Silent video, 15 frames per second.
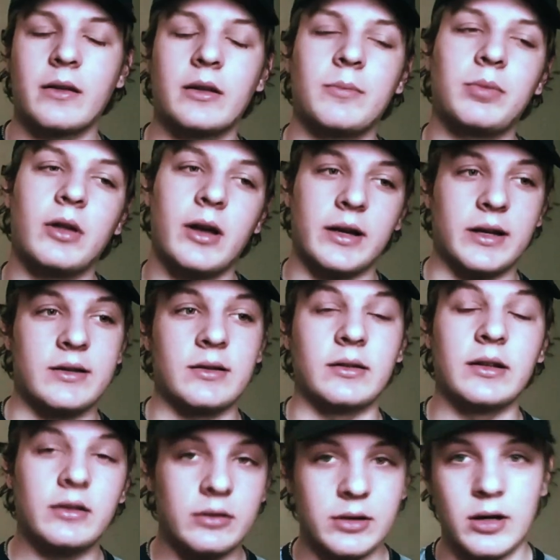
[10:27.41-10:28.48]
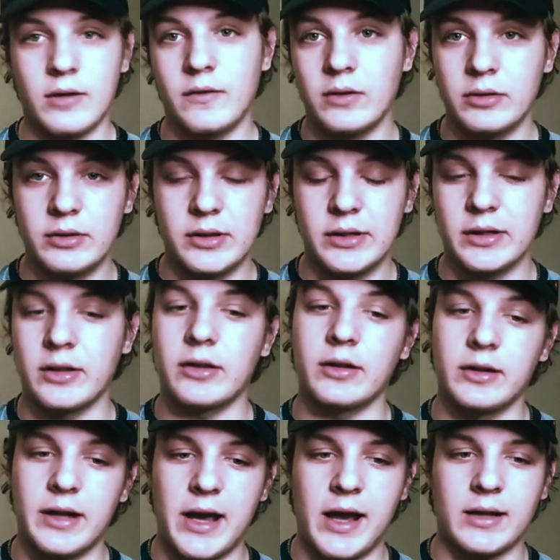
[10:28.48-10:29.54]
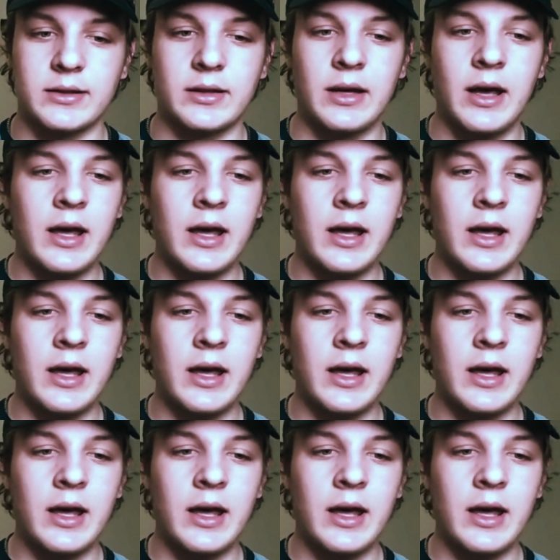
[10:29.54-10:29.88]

The plot gets a little convoluted near the third act,